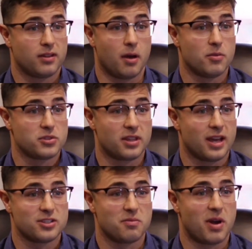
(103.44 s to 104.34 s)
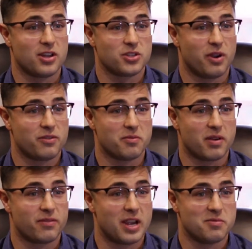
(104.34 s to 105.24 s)
almost 1,000 miles away from
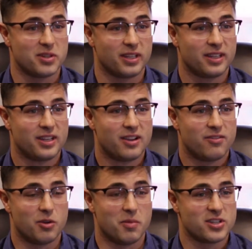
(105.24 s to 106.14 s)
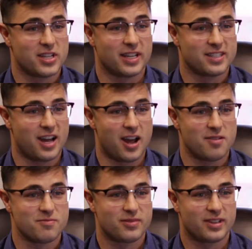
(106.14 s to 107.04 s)
my family for months at a
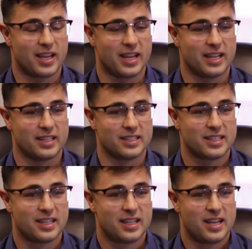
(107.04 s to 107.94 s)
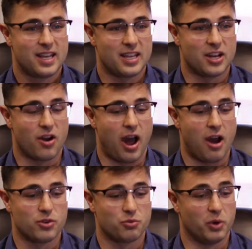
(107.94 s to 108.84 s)
time. And
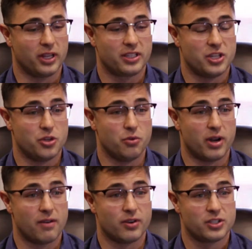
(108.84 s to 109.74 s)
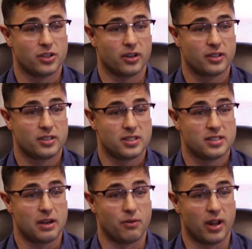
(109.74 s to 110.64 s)
I was willing to do whatever it took to
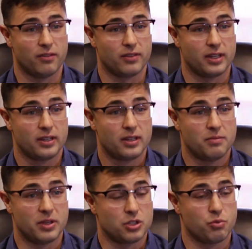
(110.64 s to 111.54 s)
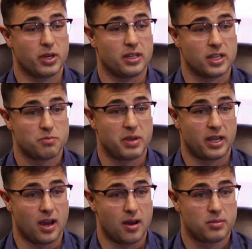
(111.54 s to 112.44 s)
stay relevant, because when it does
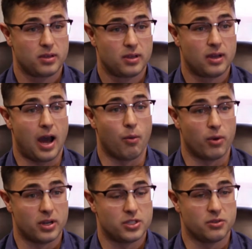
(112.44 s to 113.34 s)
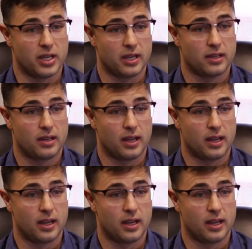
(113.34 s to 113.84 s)
pick up, I wanted to get